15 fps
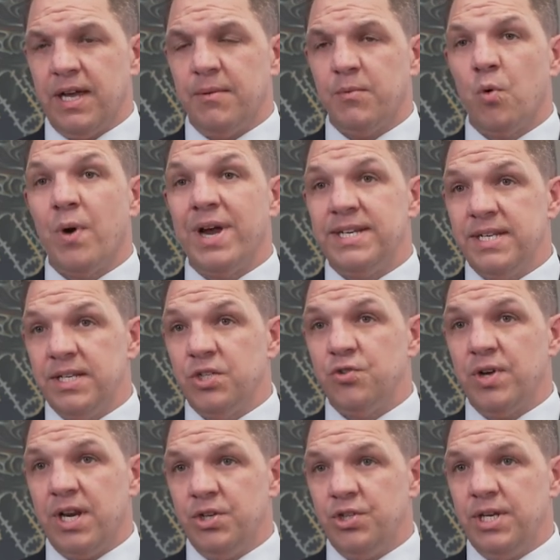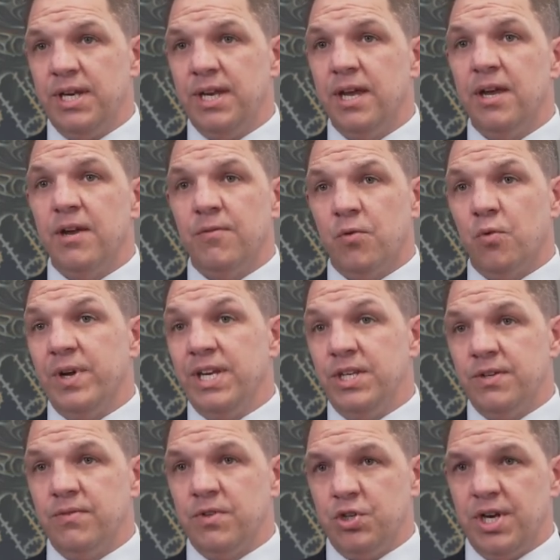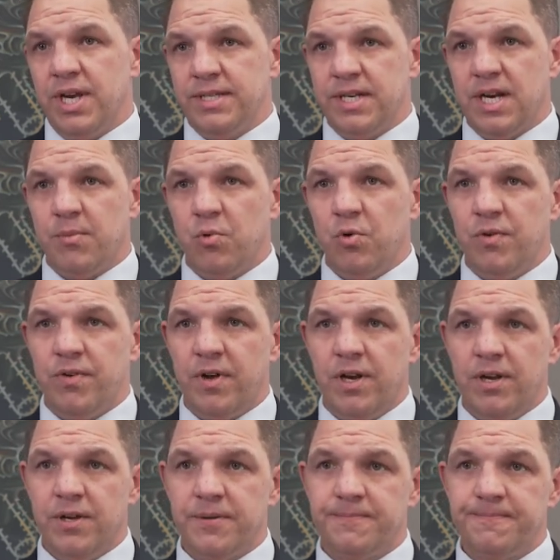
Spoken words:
weighting strategy for each of the shares in our portfolio.